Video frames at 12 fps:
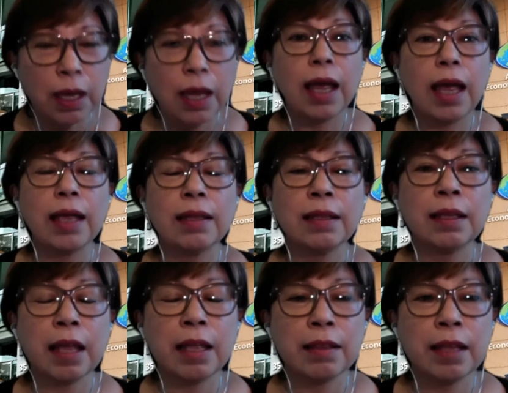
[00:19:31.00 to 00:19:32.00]

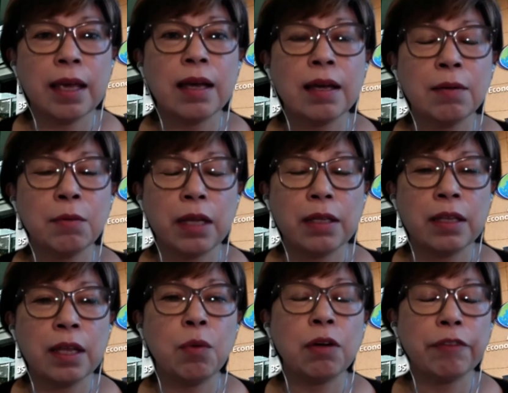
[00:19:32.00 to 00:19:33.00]
and
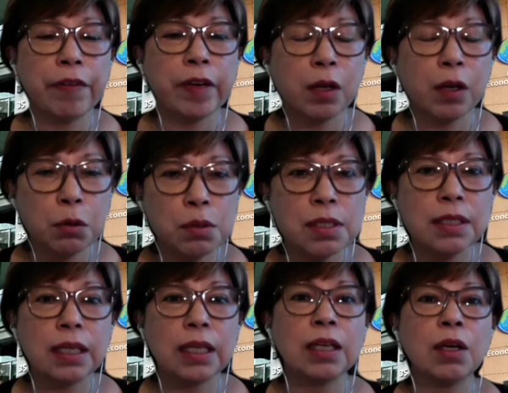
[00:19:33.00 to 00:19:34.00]
they work very
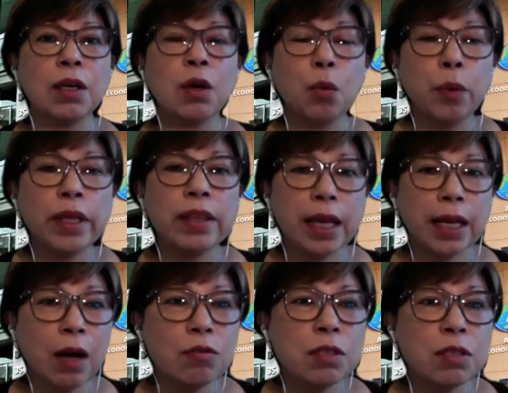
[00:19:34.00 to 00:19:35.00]
closely with their
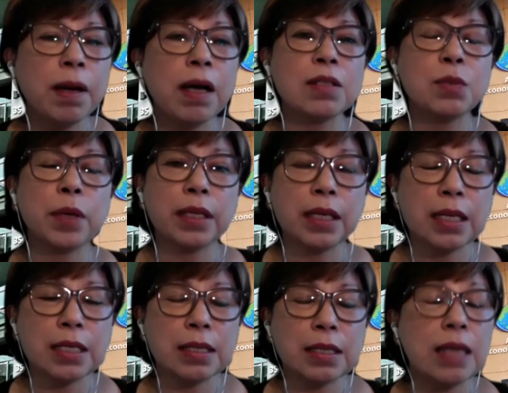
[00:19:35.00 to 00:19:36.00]
counterparts, whether
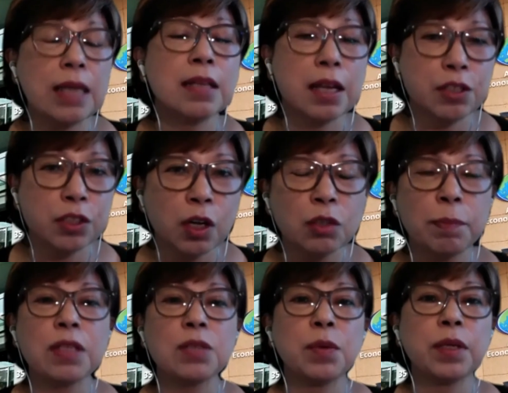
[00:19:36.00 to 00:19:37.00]
it's the international
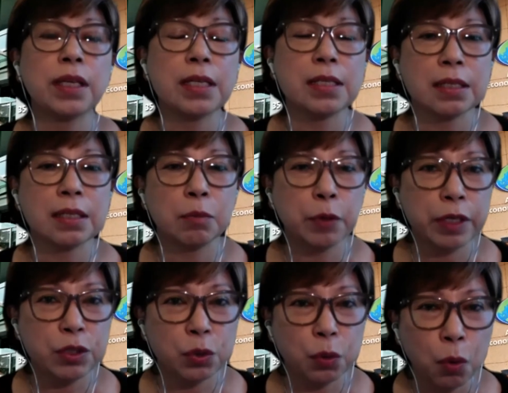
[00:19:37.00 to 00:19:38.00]
counterparts, whether it's the
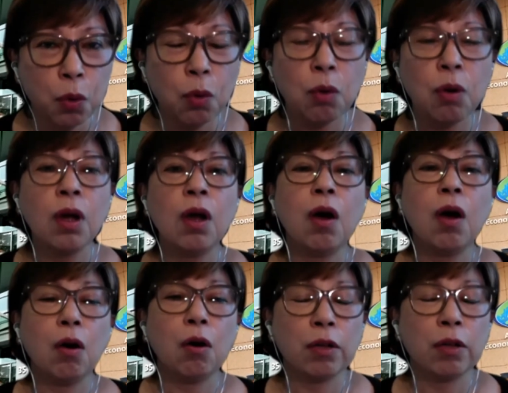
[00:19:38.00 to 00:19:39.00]
WHO
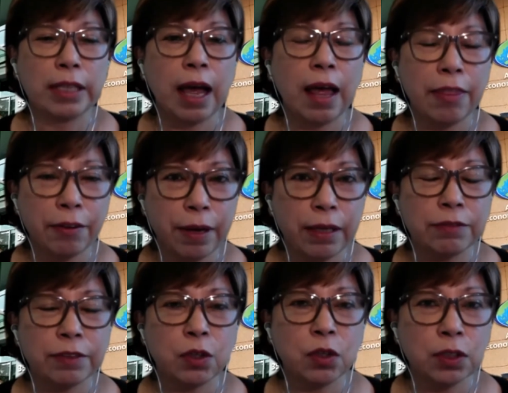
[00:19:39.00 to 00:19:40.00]
or the other
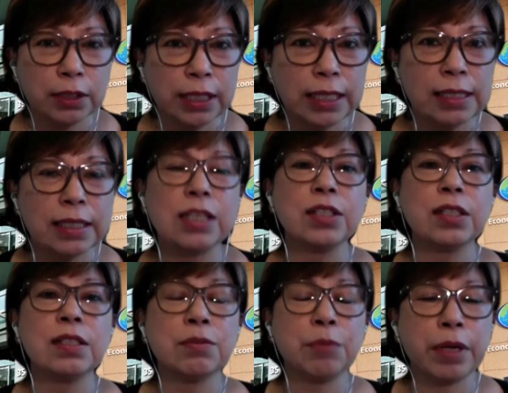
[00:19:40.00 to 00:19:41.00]
relevant
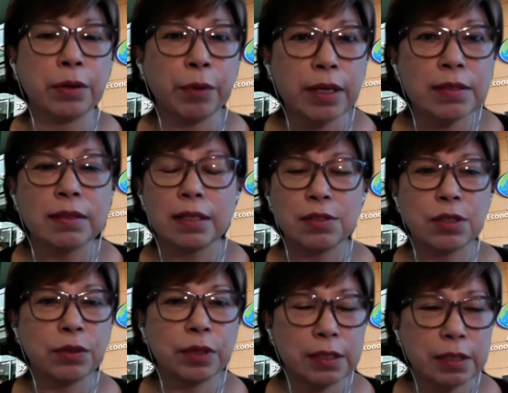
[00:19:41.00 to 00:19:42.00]
organizations, Ray Crescent, et
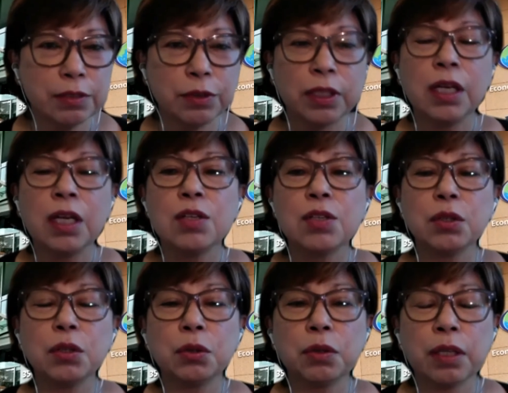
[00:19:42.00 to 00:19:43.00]
cetera, et cetera.
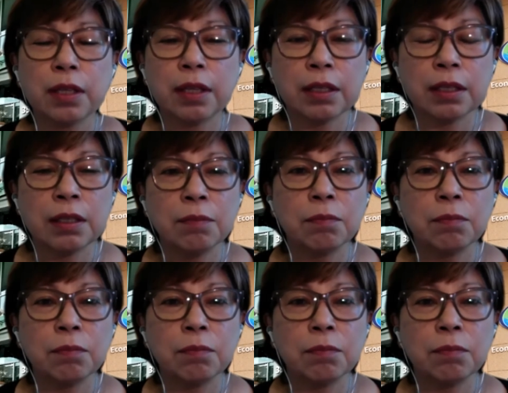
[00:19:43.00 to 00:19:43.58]
So the